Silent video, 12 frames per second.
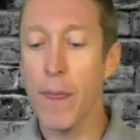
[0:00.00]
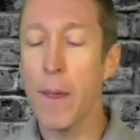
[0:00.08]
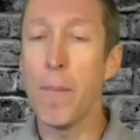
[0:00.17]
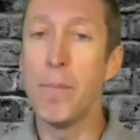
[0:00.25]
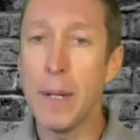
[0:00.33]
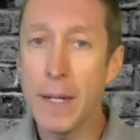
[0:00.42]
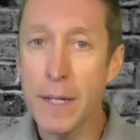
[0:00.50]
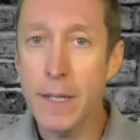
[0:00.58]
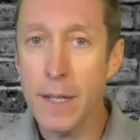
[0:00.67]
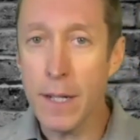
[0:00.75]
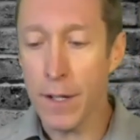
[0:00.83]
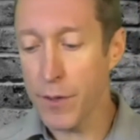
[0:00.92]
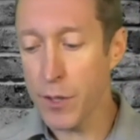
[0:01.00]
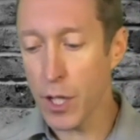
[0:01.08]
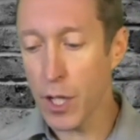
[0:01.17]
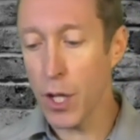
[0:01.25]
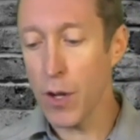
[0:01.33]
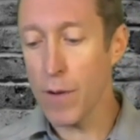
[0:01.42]
burden of
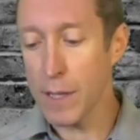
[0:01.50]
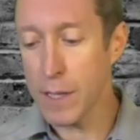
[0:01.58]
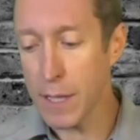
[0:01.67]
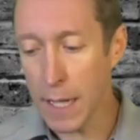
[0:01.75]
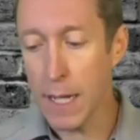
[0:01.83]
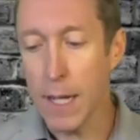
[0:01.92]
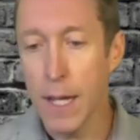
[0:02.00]
security